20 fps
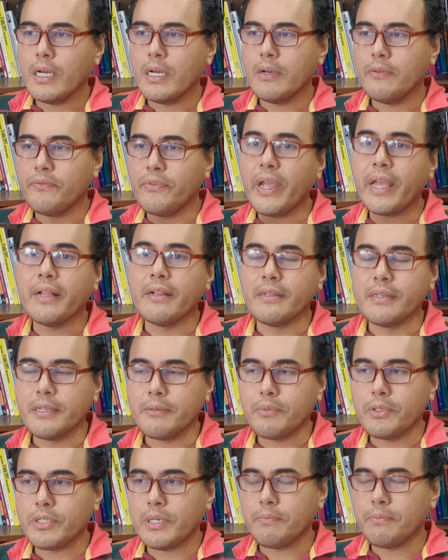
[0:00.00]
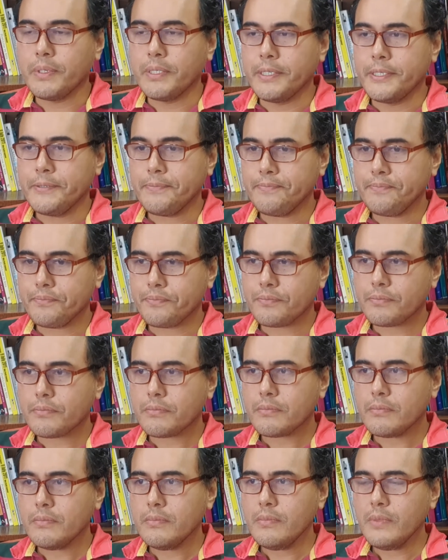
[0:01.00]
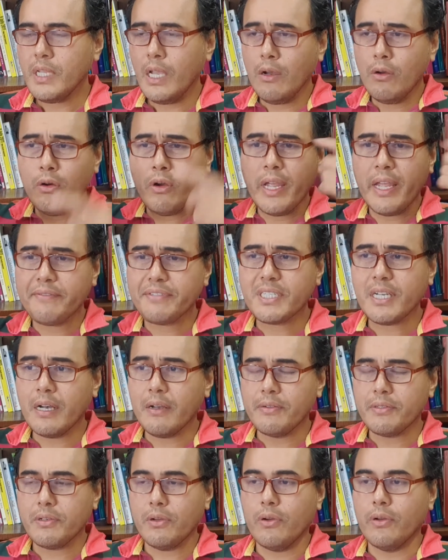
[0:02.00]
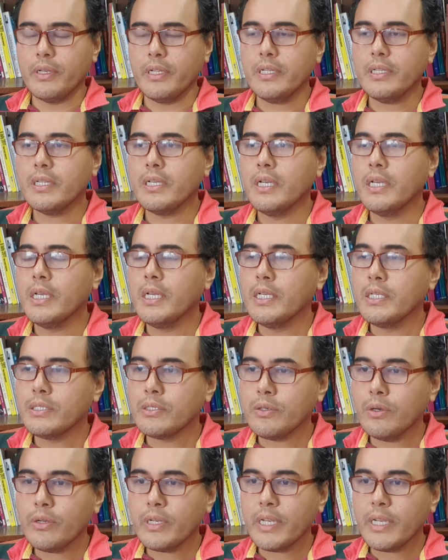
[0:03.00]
veil, for example, or headscarf, so on. So